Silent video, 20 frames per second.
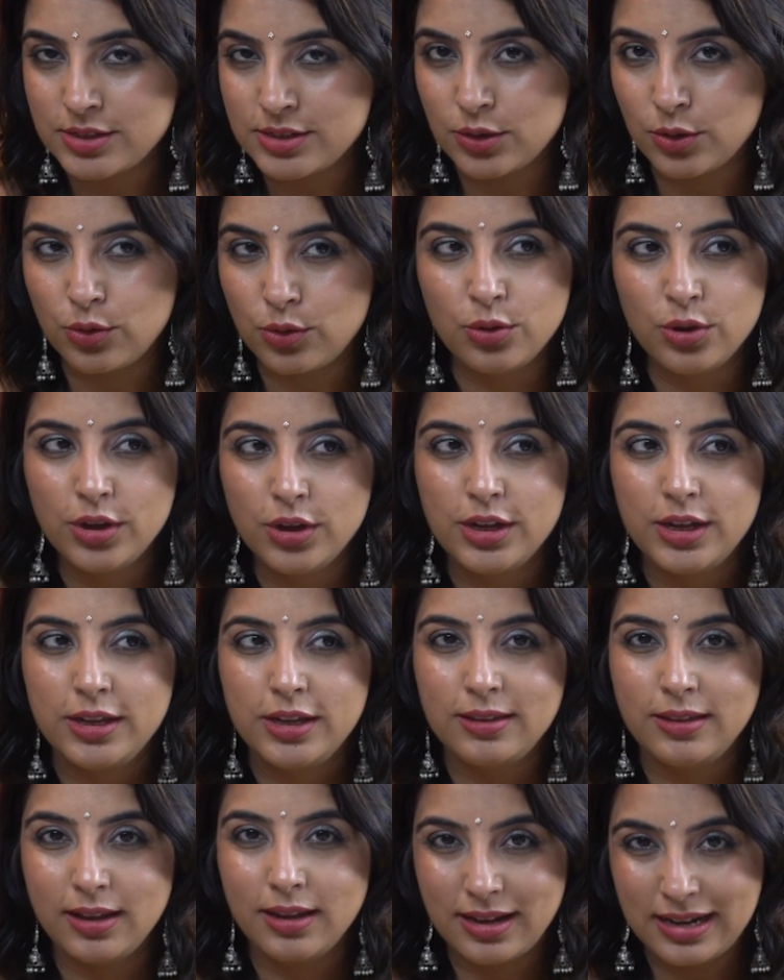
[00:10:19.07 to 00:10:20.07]
So
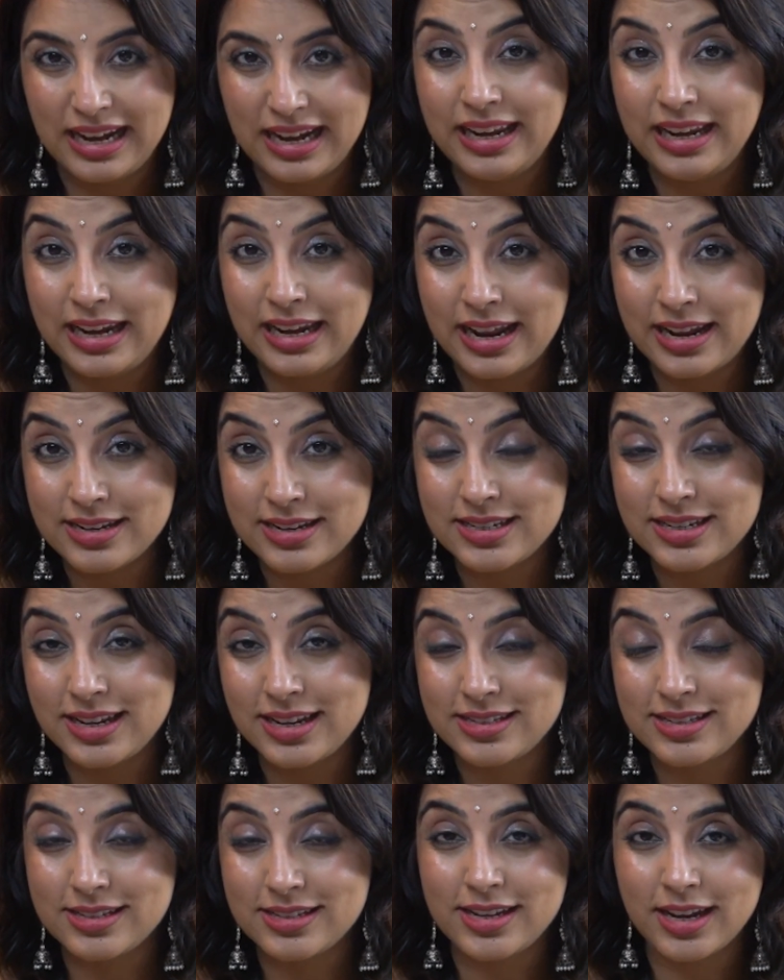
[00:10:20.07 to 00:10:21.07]
the clinginess
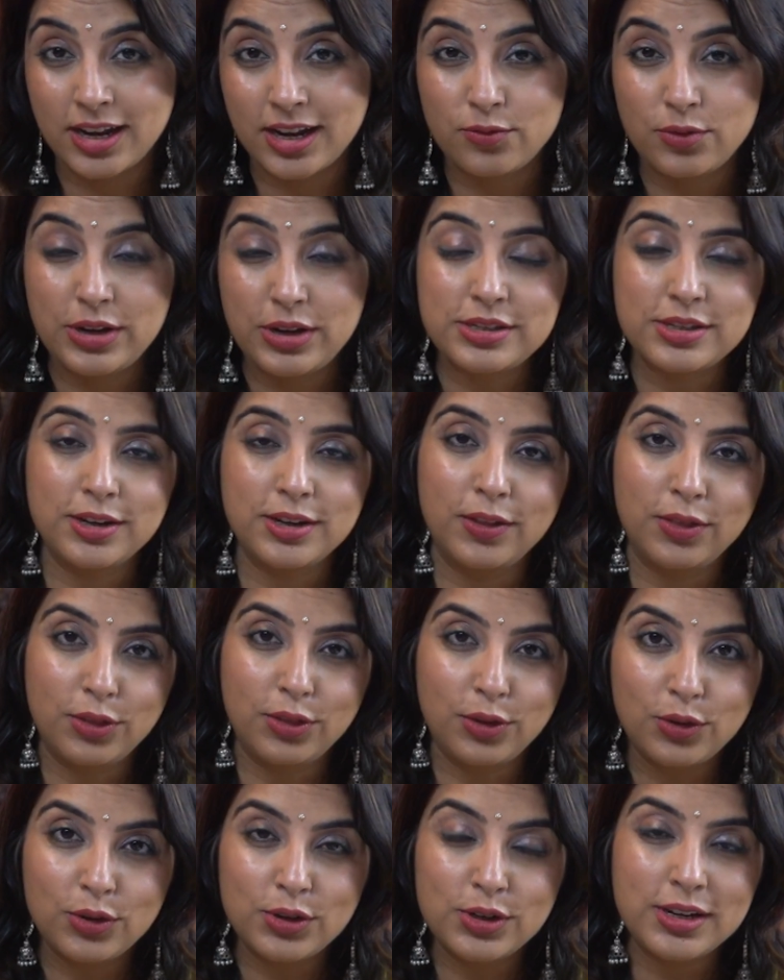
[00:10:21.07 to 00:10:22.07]
is the second reason. And
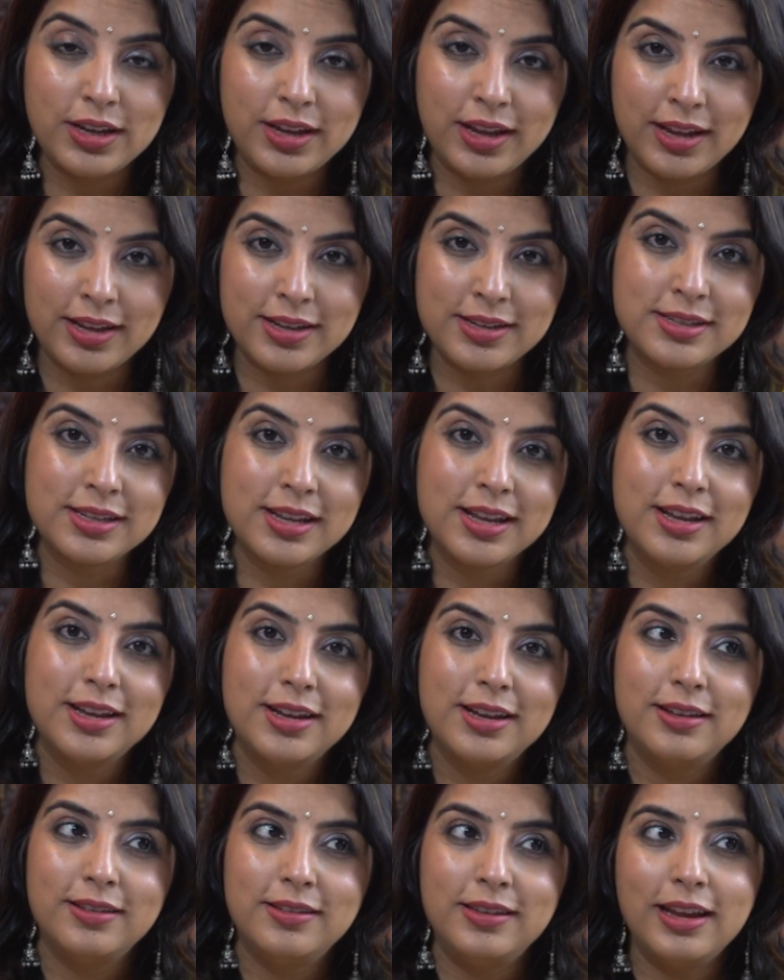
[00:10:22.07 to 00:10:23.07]
third is
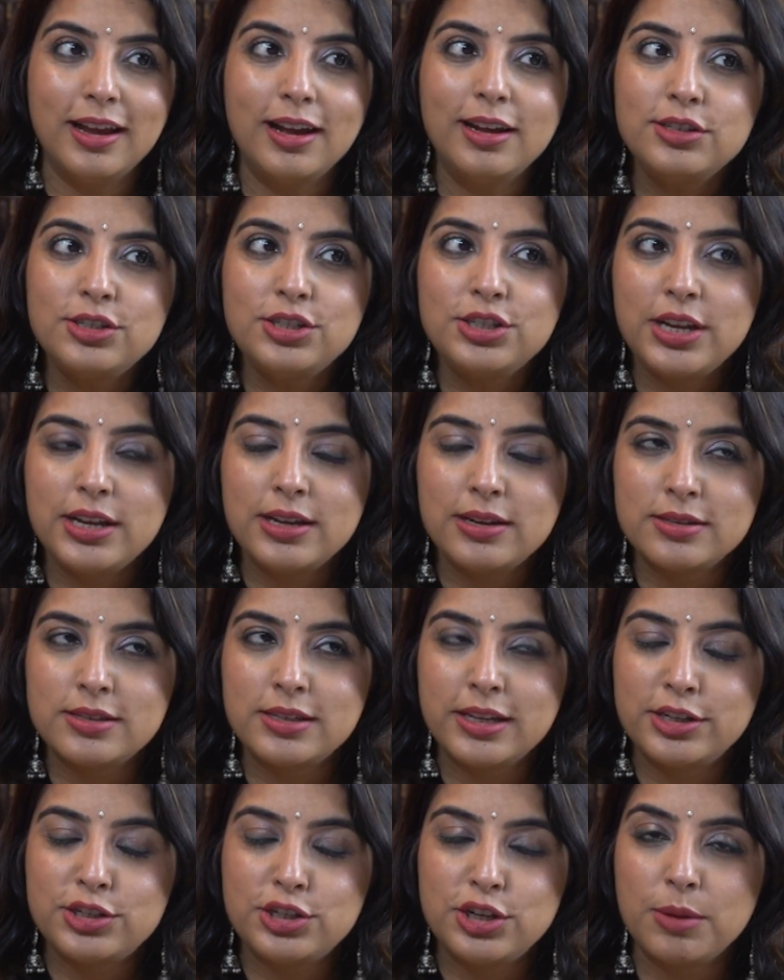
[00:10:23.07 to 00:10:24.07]
the
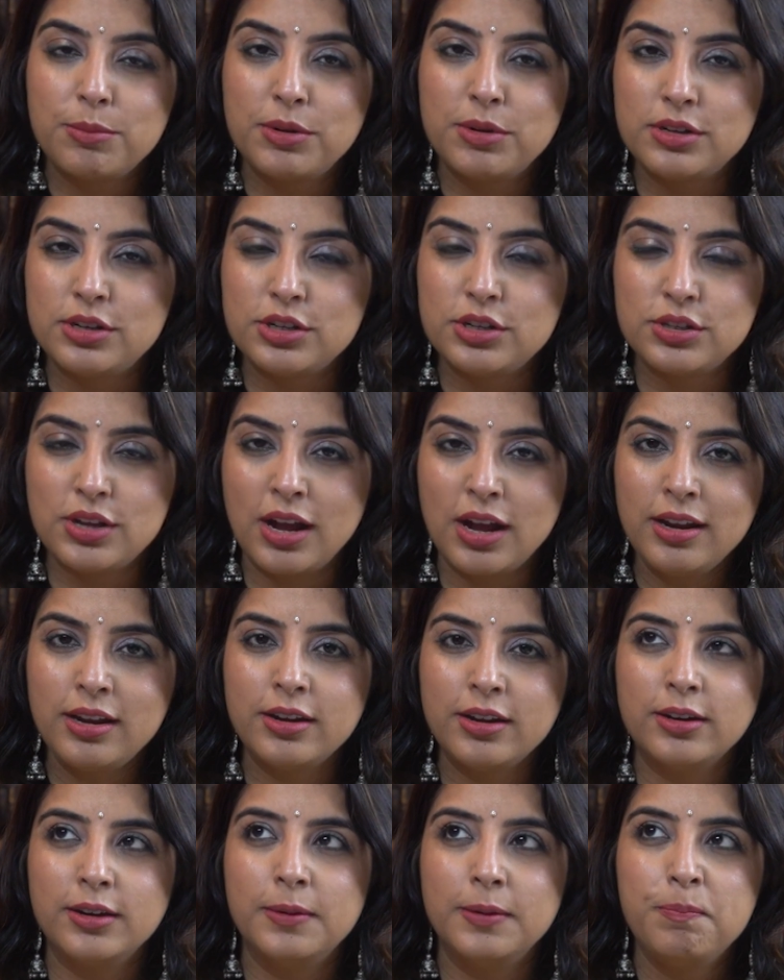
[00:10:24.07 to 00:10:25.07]
unsatiable
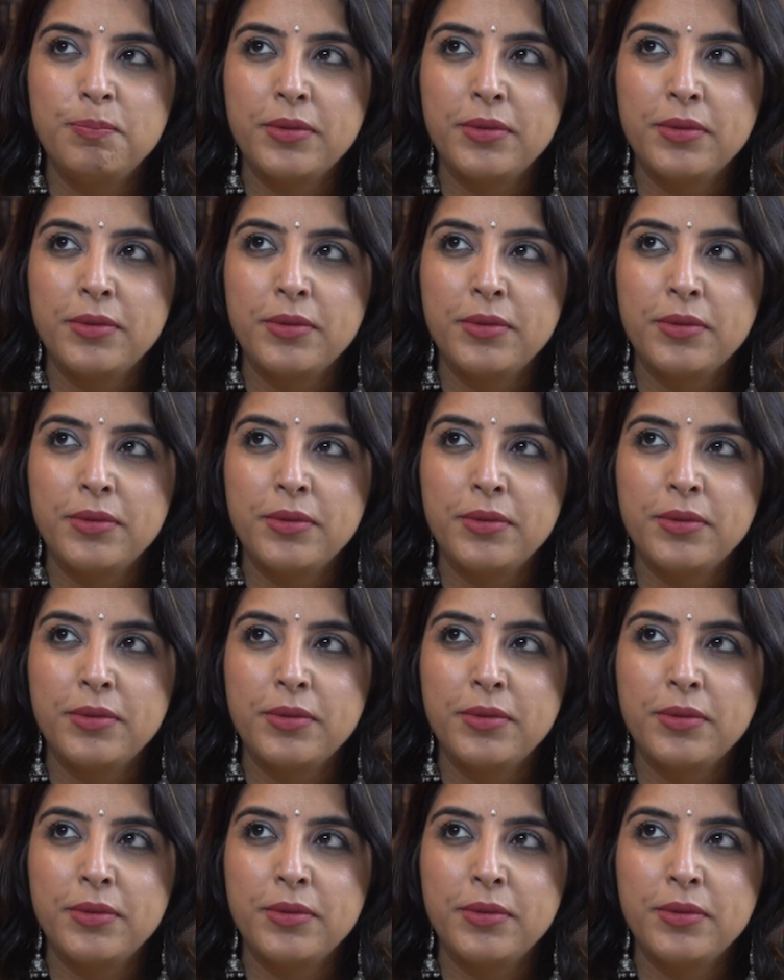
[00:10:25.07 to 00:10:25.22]
desire.